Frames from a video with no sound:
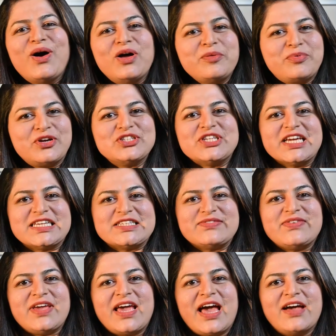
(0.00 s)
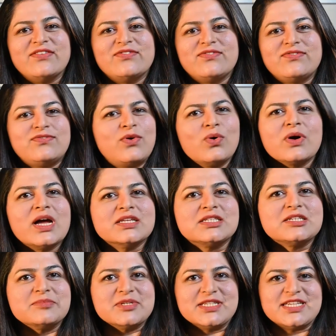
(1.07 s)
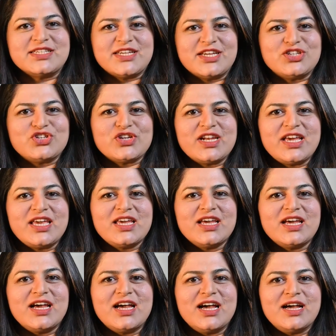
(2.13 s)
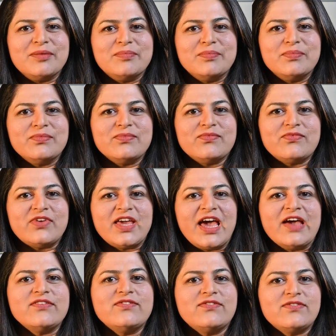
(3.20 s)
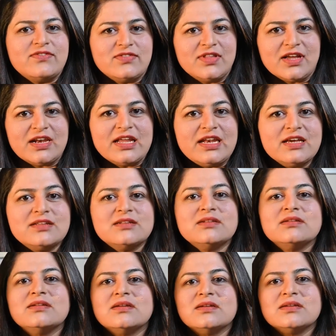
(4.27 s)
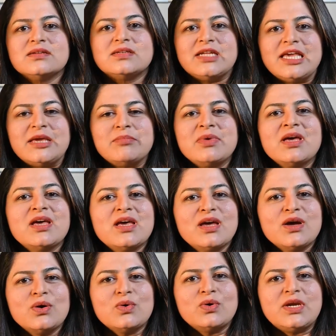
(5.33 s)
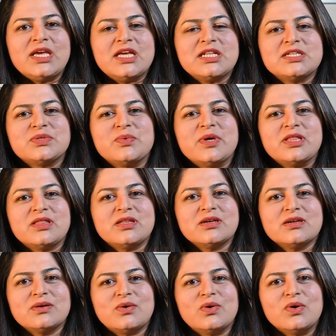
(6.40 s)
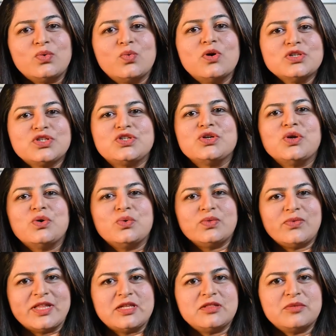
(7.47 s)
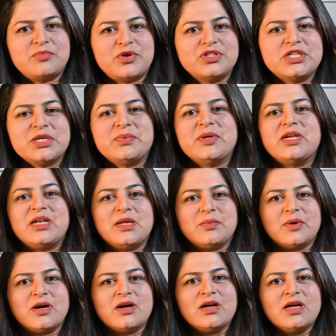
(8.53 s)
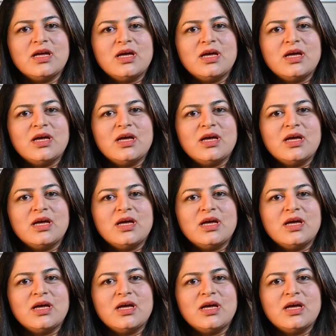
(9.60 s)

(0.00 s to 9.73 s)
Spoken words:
All projects, we have 4 customers essentially. We have the clinical team who deals with or who wants to know whether the project we deliver